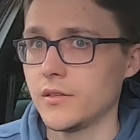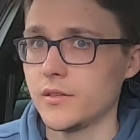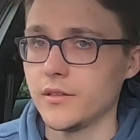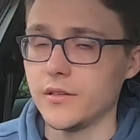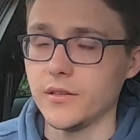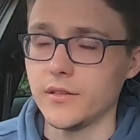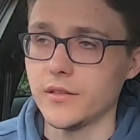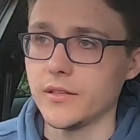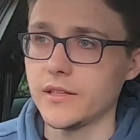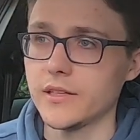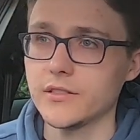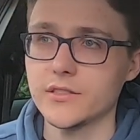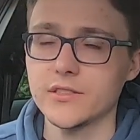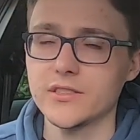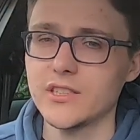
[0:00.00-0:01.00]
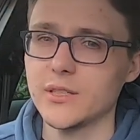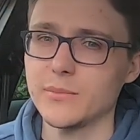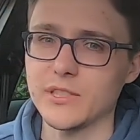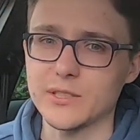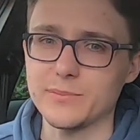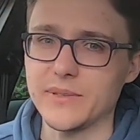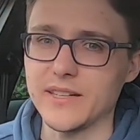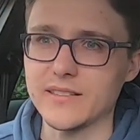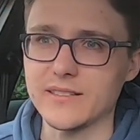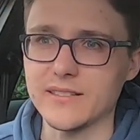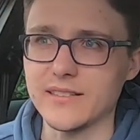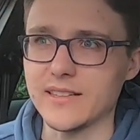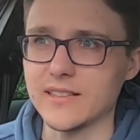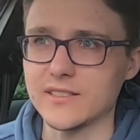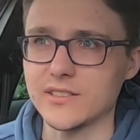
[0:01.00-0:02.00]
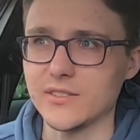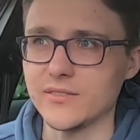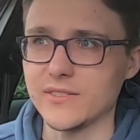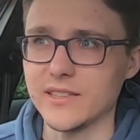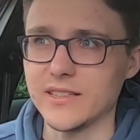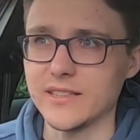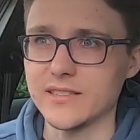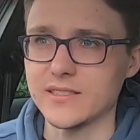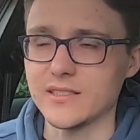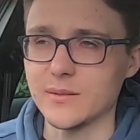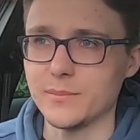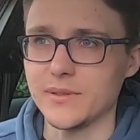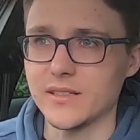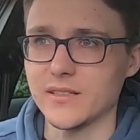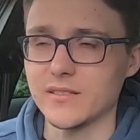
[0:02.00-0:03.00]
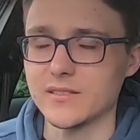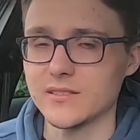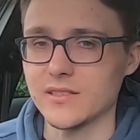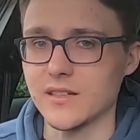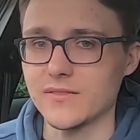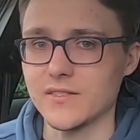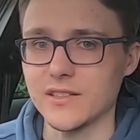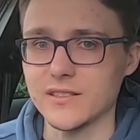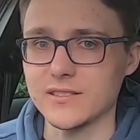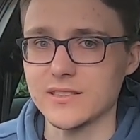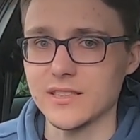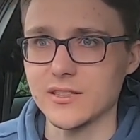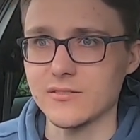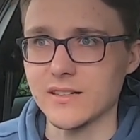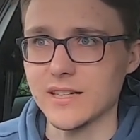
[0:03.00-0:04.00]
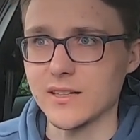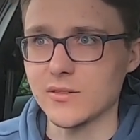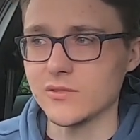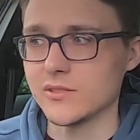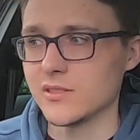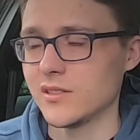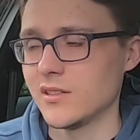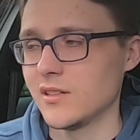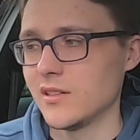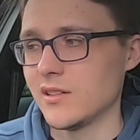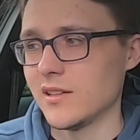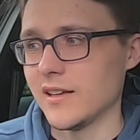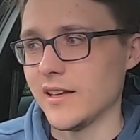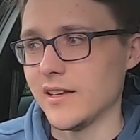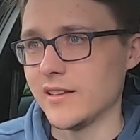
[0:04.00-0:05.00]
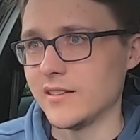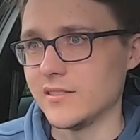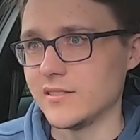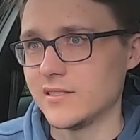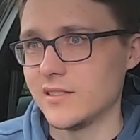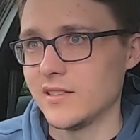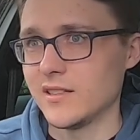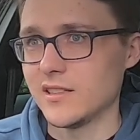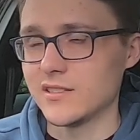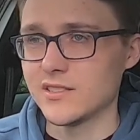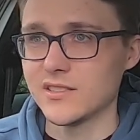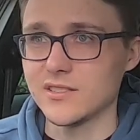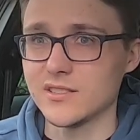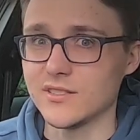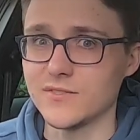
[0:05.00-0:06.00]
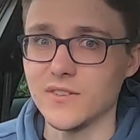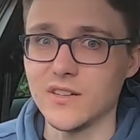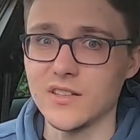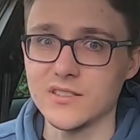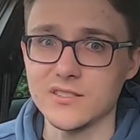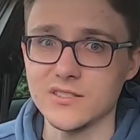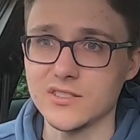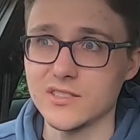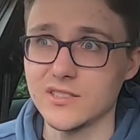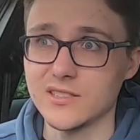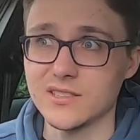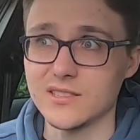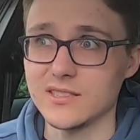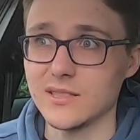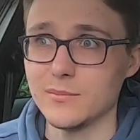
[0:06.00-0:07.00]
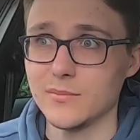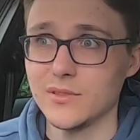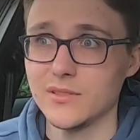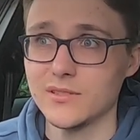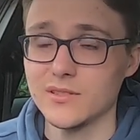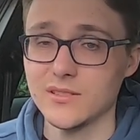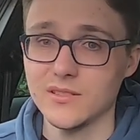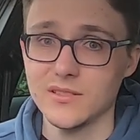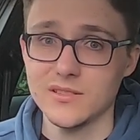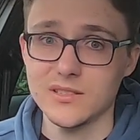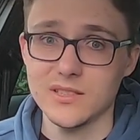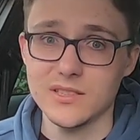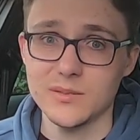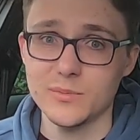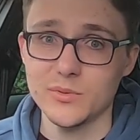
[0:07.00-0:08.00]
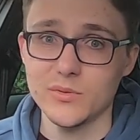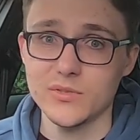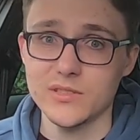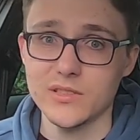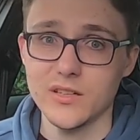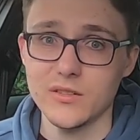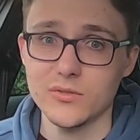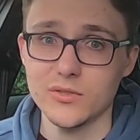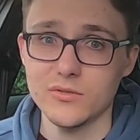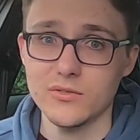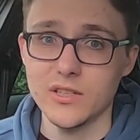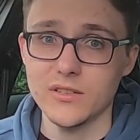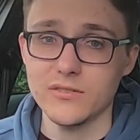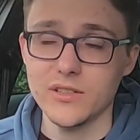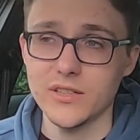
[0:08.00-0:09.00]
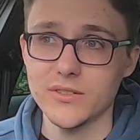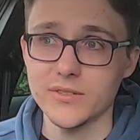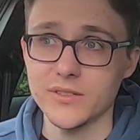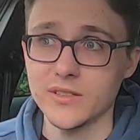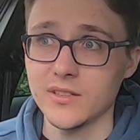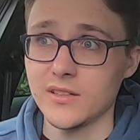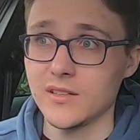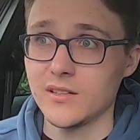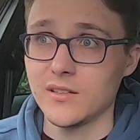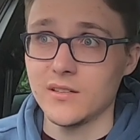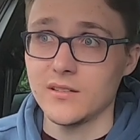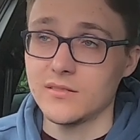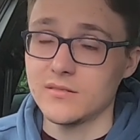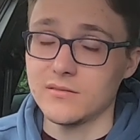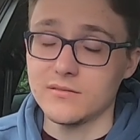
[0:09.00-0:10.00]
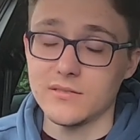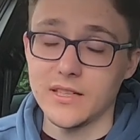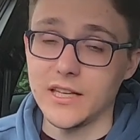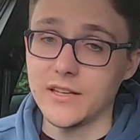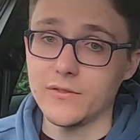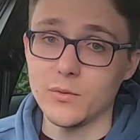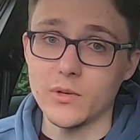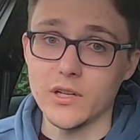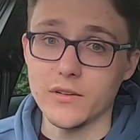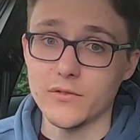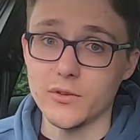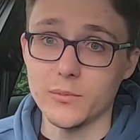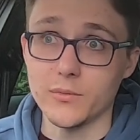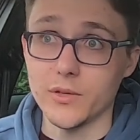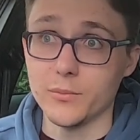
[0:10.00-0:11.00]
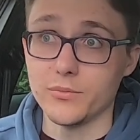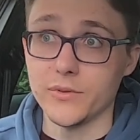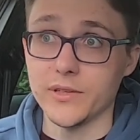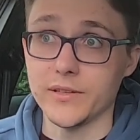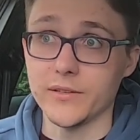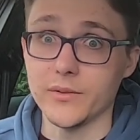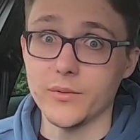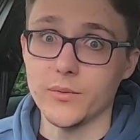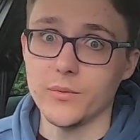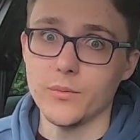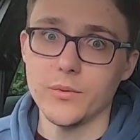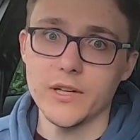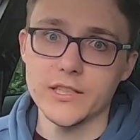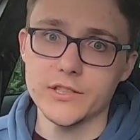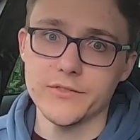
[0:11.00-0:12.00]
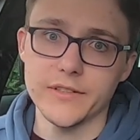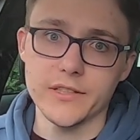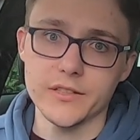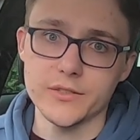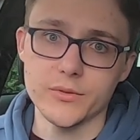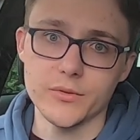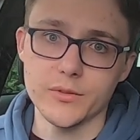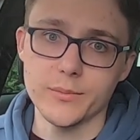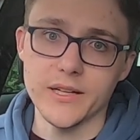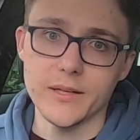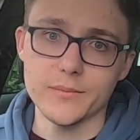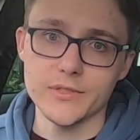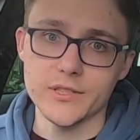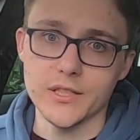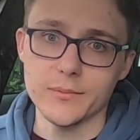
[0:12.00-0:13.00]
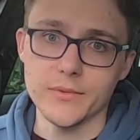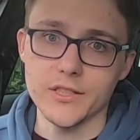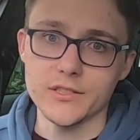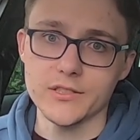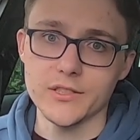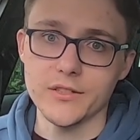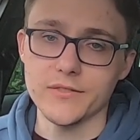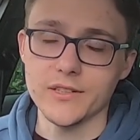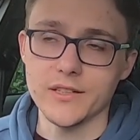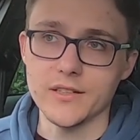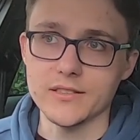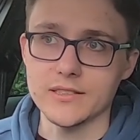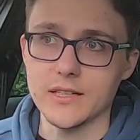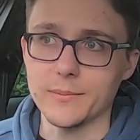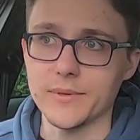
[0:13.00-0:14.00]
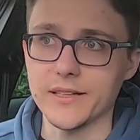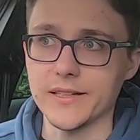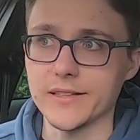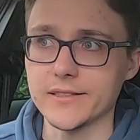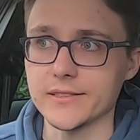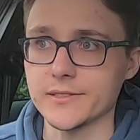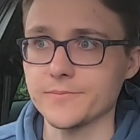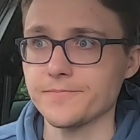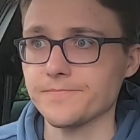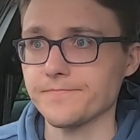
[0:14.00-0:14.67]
you know, they're just so much better than the SUVs and the bigger stuff that you see around. And they're just as fast and just as nimble as a sports car on the right road. Either one of them are brilliant. Why do you think I talk about them so much over the last couple of years?